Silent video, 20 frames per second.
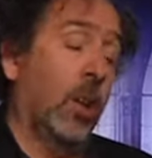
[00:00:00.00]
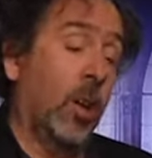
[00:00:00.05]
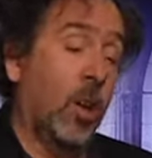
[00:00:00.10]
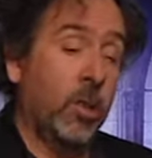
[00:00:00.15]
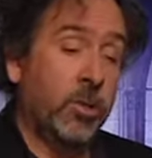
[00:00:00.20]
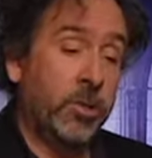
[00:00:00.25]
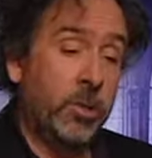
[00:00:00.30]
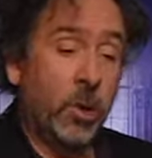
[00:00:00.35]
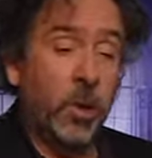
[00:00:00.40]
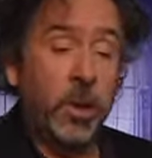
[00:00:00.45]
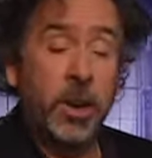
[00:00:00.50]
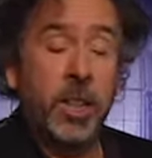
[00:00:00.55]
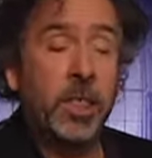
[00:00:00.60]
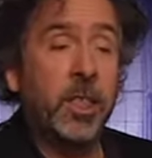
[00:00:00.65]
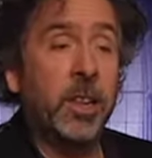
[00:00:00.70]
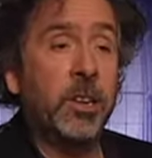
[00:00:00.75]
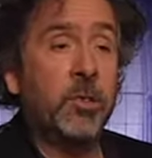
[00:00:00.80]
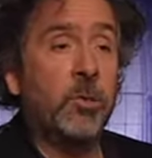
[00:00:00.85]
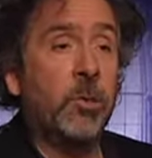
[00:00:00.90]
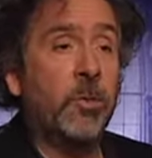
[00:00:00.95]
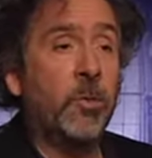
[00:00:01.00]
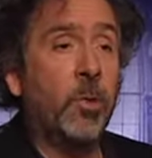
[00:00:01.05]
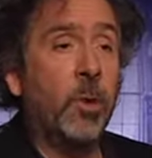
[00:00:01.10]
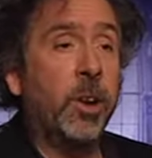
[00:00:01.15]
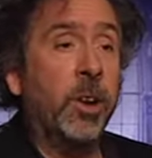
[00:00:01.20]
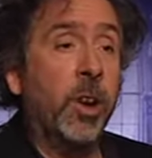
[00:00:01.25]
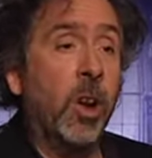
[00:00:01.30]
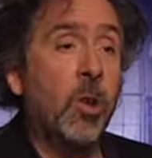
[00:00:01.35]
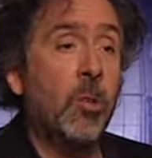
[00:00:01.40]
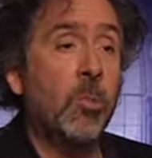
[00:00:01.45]
Also, anything to
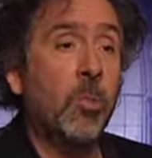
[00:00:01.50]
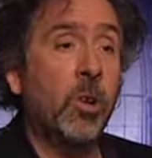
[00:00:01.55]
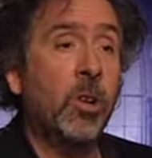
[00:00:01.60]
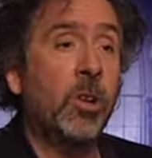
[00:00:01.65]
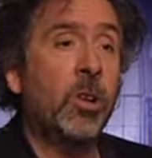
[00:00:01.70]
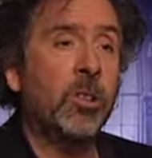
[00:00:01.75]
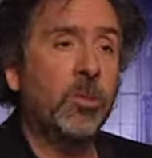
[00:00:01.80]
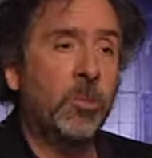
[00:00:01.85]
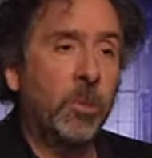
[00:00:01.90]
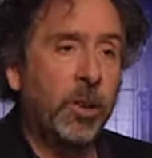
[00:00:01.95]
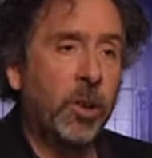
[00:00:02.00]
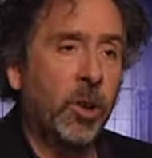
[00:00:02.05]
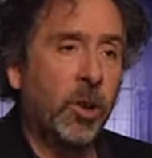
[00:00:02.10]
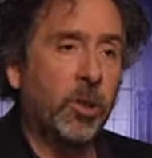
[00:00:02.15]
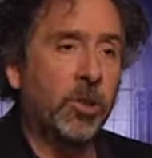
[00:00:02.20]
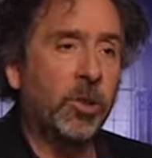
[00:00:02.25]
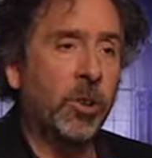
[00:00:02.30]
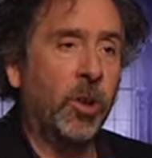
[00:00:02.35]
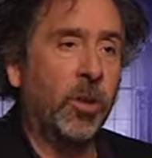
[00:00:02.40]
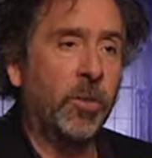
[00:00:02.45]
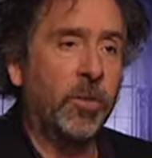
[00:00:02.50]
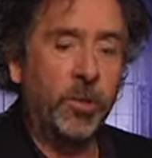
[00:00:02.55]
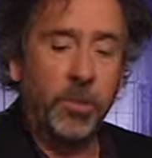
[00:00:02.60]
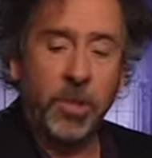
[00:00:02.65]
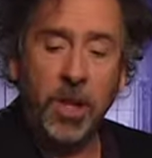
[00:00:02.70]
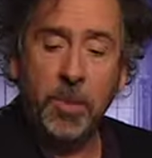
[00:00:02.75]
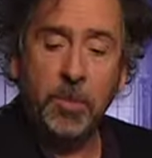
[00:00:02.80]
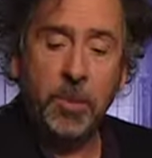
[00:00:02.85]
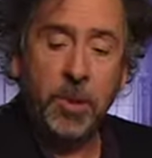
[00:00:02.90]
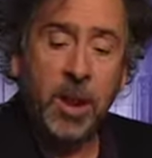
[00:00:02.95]
avoid homework, we'd all go for
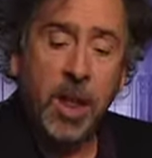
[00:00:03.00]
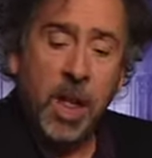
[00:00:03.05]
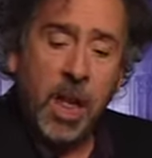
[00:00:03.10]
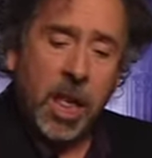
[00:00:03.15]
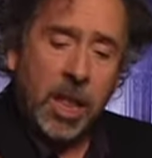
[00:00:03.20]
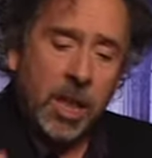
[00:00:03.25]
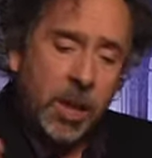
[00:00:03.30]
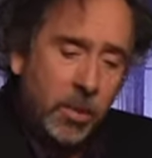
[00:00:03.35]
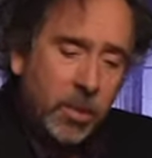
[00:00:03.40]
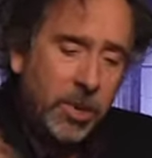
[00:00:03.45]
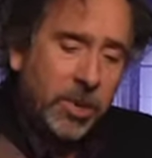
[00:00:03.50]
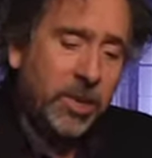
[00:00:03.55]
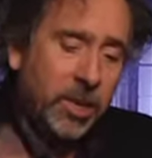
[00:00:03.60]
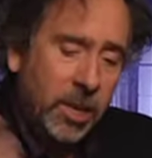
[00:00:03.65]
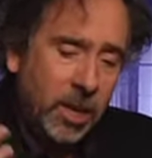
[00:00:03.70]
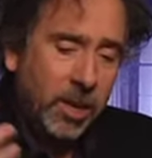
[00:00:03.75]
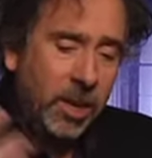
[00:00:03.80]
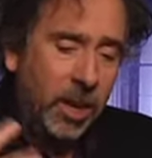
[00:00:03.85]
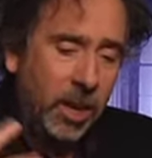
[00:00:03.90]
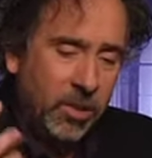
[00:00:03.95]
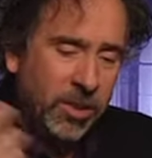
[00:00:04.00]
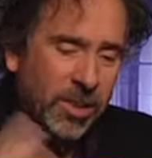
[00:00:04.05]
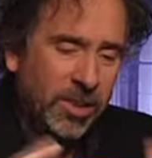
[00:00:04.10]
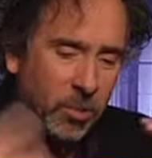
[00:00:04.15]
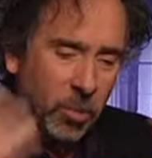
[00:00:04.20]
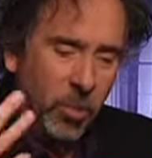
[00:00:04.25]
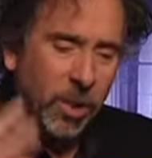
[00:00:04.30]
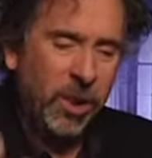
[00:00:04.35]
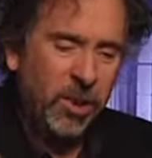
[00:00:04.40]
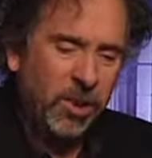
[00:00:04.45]
that. But it was, you know, this
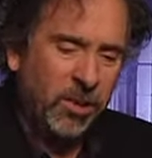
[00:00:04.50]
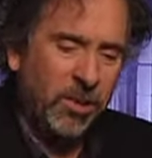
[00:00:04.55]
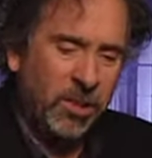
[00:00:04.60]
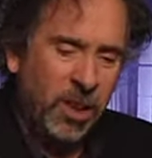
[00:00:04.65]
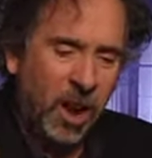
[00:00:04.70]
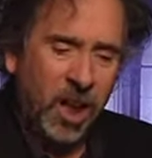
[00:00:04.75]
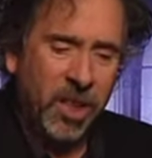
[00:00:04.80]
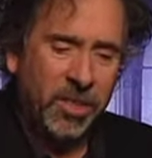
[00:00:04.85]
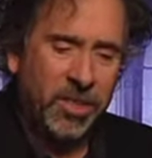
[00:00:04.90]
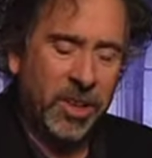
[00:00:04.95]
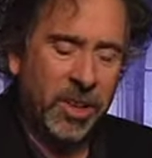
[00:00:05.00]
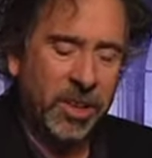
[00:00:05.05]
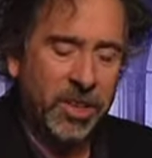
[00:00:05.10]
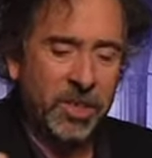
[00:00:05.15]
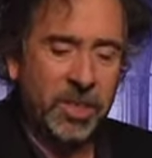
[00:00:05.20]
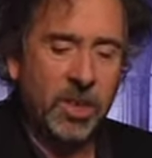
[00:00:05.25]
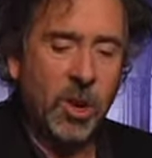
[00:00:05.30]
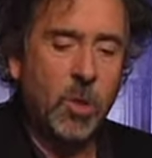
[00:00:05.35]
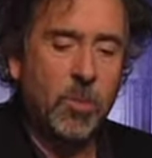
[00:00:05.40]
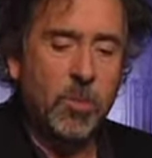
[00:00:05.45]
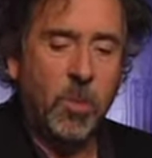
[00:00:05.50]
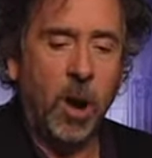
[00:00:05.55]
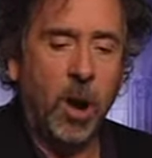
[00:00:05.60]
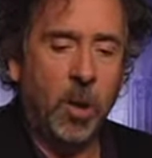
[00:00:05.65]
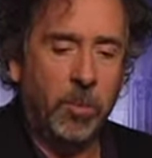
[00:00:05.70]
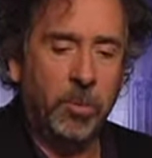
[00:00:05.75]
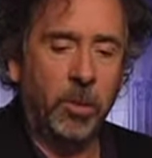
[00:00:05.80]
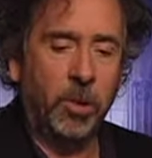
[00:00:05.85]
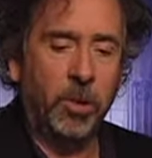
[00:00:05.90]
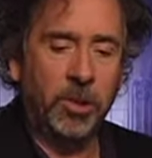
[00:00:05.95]
weird gothic soap
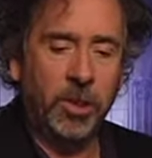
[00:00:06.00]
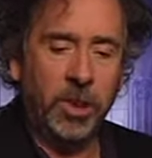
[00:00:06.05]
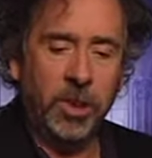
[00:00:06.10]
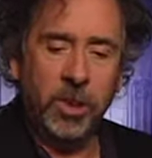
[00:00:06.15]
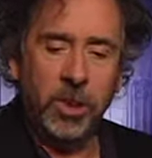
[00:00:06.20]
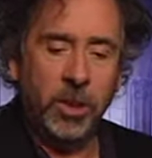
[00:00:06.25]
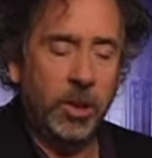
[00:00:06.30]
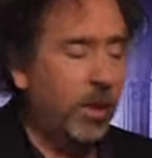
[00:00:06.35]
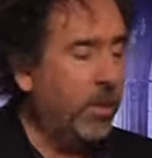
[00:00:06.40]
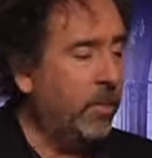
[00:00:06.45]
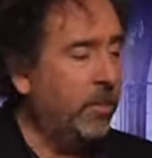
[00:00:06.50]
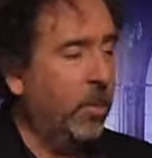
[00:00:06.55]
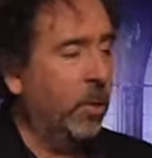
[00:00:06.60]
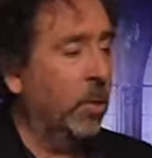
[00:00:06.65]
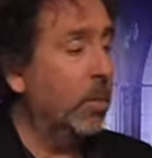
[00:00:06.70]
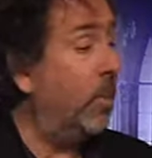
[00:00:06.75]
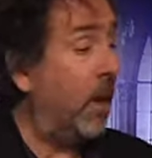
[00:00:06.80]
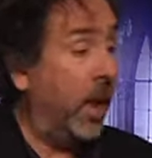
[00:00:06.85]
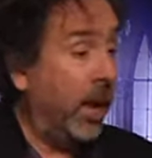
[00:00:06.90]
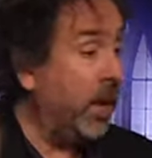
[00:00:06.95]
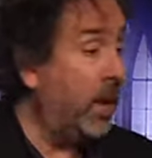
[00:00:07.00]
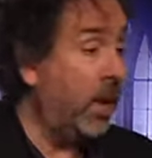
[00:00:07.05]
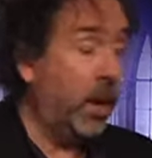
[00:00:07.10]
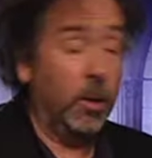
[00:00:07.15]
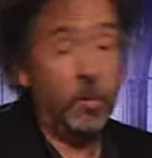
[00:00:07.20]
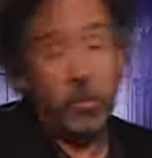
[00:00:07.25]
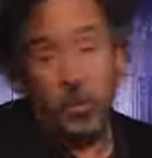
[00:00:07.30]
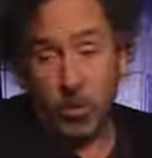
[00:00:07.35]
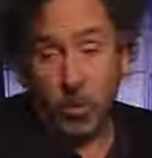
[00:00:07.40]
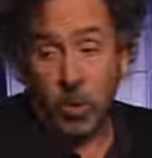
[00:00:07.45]
opera you know, in Burbank, you
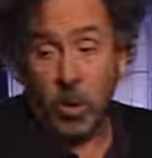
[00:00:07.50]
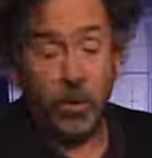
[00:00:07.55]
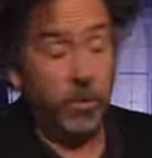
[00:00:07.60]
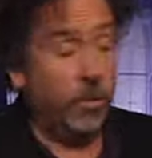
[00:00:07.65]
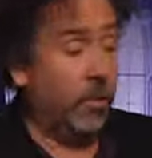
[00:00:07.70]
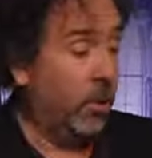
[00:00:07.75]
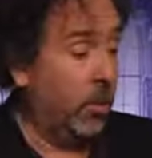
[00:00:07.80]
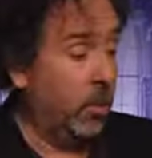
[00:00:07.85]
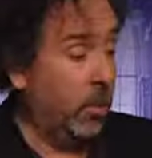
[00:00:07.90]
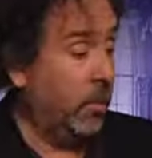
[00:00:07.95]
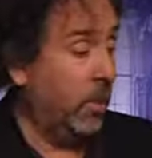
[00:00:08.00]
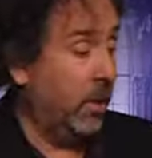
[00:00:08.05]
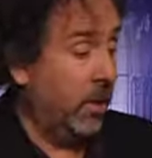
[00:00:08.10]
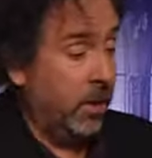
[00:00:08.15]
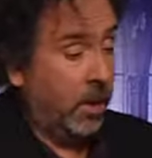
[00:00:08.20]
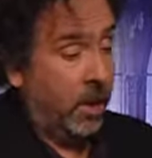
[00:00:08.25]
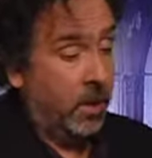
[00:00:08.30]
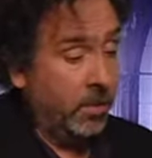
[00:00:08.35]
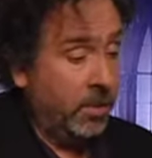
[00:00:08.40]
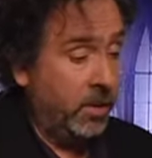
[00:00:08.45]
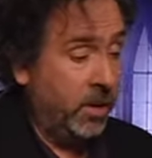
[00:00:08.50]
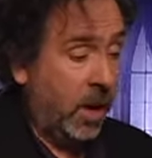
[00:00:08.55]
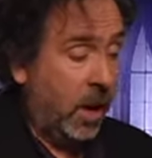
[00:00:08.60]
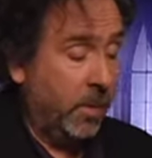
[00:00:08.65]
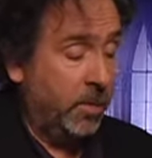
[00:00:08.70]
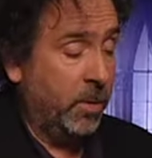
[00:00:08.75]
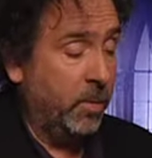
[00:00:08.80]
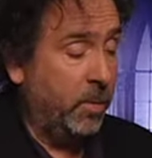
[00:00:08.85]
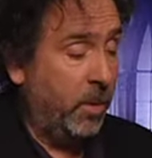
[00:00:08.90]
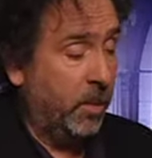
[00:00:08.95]
know, wherever you were, but I
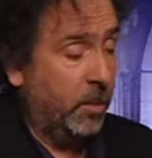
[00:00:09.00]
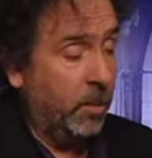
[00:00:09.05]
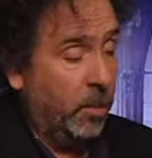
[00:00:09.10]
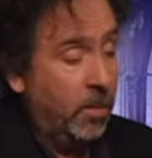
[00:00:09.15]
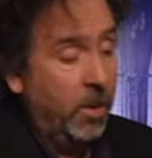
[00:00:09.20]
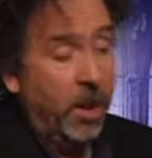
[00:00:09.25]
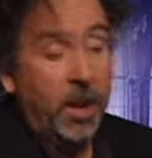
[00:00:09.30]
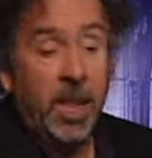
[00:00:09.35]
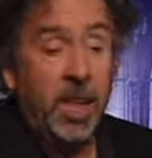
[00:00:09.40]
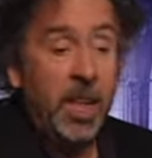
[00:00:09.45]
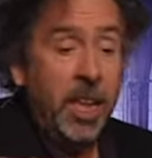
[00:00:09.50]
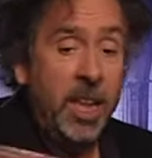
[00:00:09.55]
happened to be in Burbank,